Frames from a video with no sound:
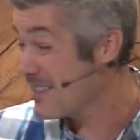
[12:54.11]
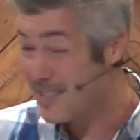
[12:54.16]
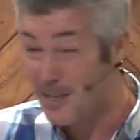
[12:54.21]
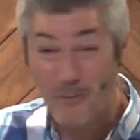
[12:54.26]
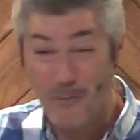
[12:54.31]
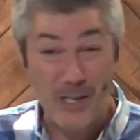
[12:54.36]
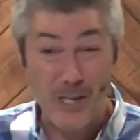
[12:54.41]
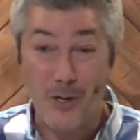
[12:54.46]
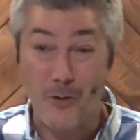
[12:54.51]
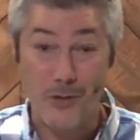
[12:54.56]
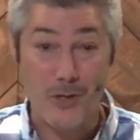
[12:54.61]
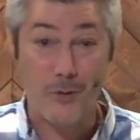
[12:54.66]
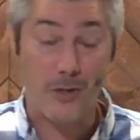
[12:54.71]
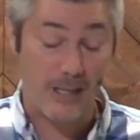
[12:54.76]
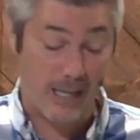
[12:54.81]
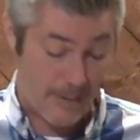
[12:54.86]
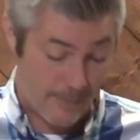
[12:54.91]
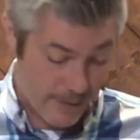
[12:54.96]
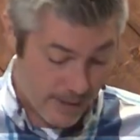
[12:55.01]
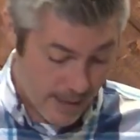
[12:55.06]
we don't know what will
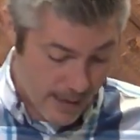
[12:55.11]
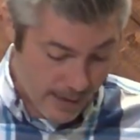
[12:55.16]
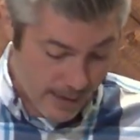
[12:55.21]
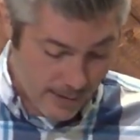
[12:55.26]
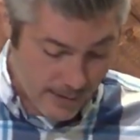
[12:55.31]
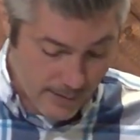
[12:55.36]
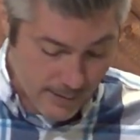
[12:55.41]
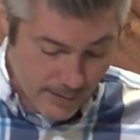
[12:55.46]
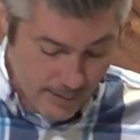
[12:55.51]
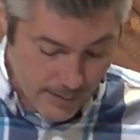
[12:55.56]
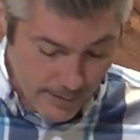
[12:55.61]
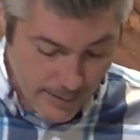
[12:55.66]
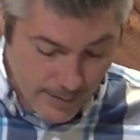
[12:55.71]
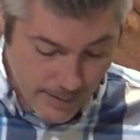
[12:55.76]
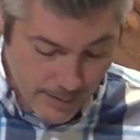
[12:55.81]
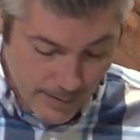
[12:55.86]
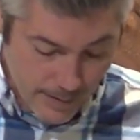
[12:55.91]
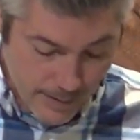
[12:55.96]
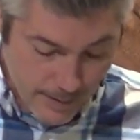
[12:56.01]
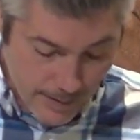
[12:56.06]
happen next.
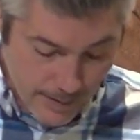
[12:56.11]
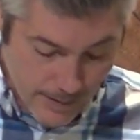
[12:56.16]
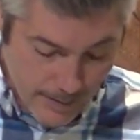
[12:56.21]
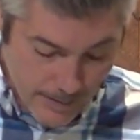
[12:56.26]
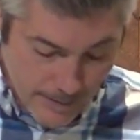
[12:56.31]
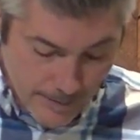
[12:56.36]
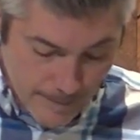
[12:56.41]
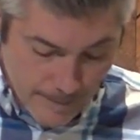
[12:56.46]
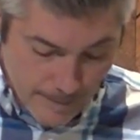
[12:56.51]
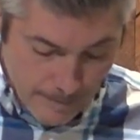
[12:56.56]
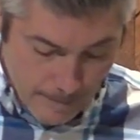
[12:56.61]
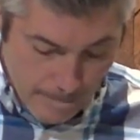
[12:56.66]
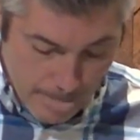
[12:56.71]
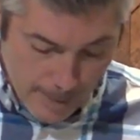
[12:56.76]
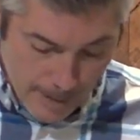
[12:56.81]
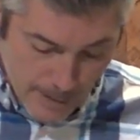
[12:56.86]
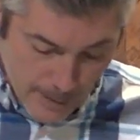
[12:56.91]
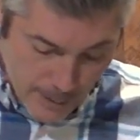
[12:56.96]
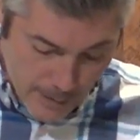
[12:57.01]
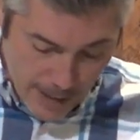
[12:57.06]

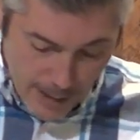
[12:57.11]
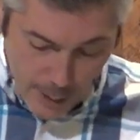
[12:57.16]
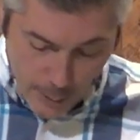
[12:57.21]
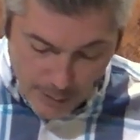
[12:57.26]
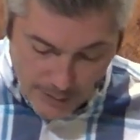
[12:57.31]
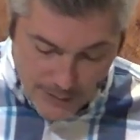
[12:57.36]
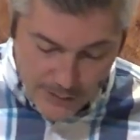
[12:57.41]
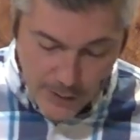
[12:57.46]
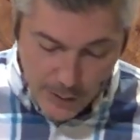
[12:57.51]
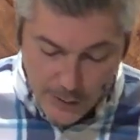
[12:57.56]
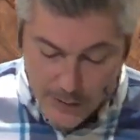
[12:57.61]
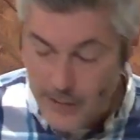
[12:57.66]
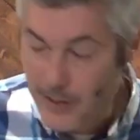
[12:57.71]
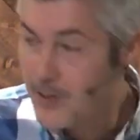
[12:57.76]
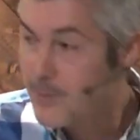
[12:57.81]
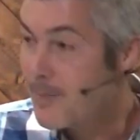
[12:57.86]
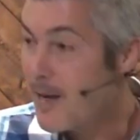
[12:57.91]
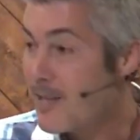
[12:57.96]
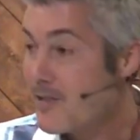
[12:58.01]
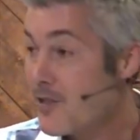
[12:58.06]
So now that we've started
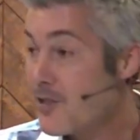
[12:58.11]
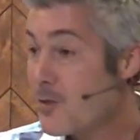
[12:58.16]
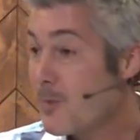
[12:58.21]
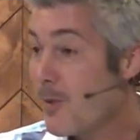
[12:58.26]
this message by